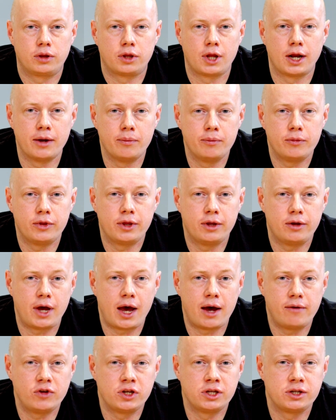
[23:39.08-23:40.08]
The
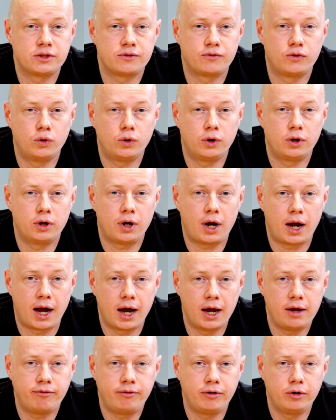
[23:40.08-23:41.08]
evidence for
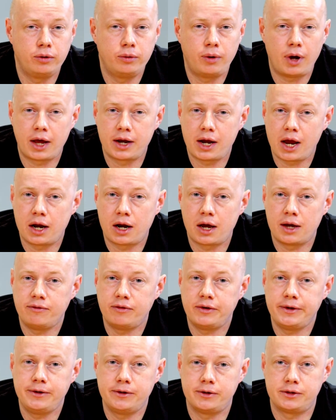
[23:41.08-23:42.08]
high flow and
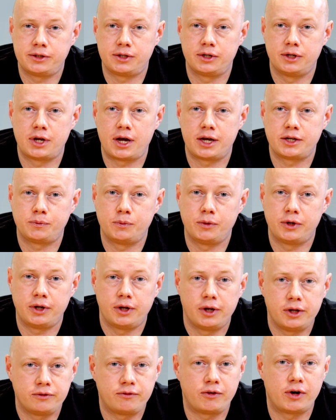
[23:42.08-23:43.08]
NIV use in asthma
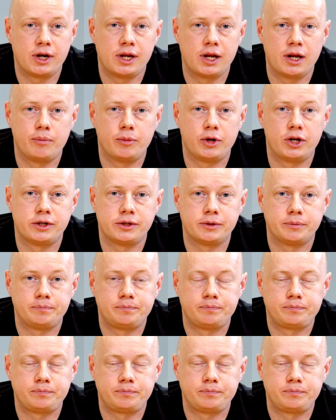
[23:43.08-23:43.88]
is very limited.